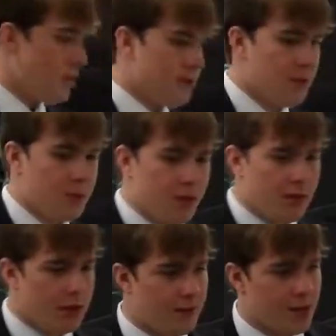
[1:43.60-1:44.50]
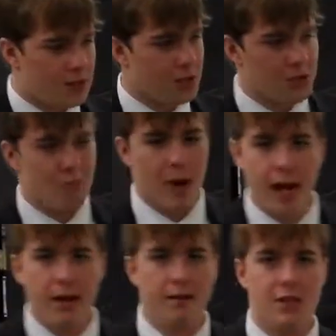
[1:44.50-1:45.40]
someone could eventually just
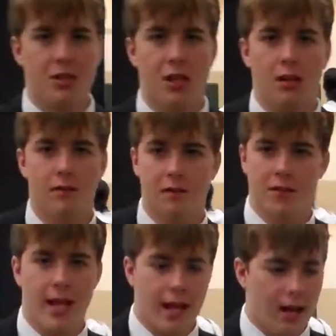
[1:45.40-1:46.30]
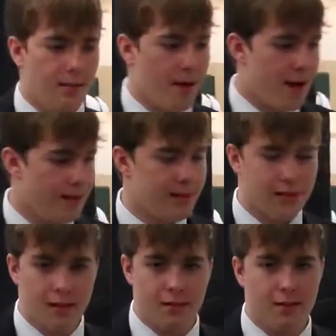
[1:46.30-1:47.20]
buy off the shelf, take out of the box,
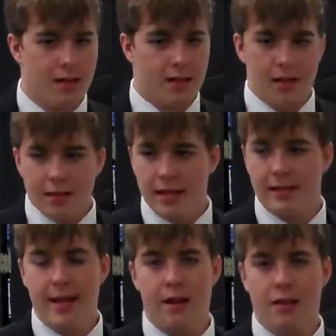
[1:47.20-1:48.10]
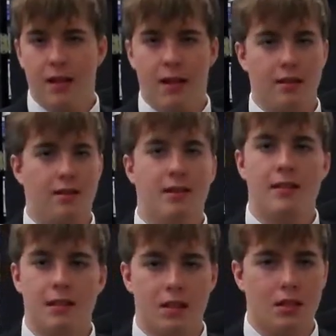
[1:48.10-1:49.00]
set down, and it's
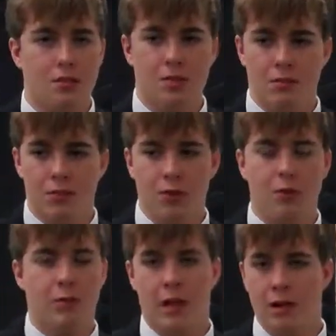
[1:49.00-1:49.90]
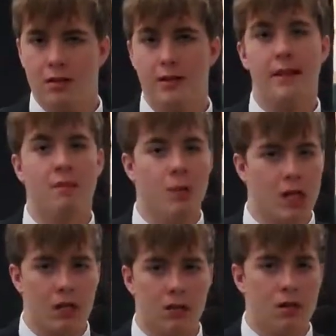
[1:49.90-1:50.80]
easy to use, and boom, there, you're saving
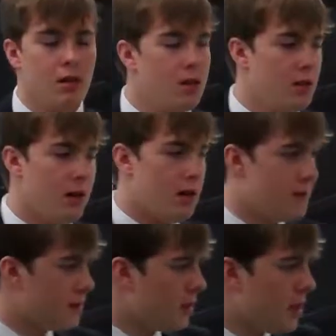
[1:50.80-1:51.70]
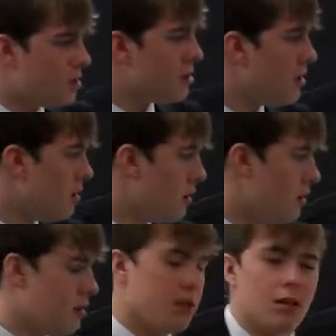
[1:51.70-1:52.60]
money, you're harvesting energy, and
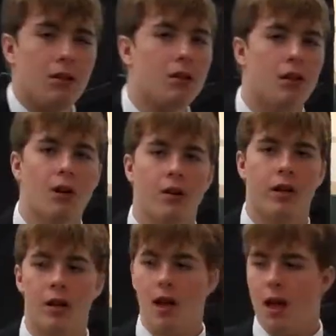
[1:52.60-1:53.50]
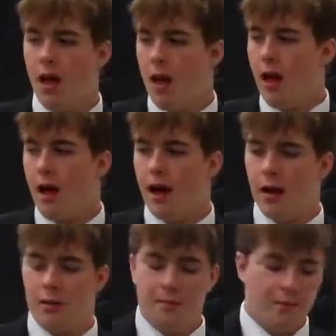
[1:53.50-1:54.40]
you're going.
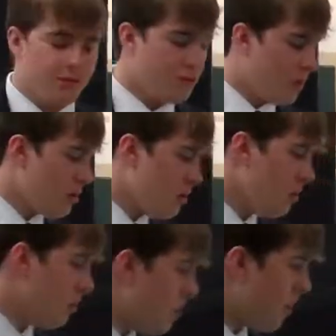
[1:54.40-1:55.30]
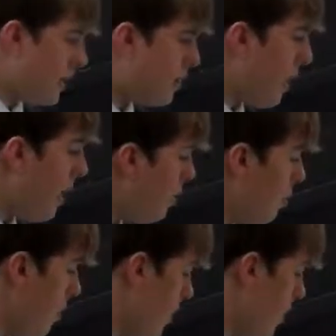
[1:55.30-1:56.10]
And so how it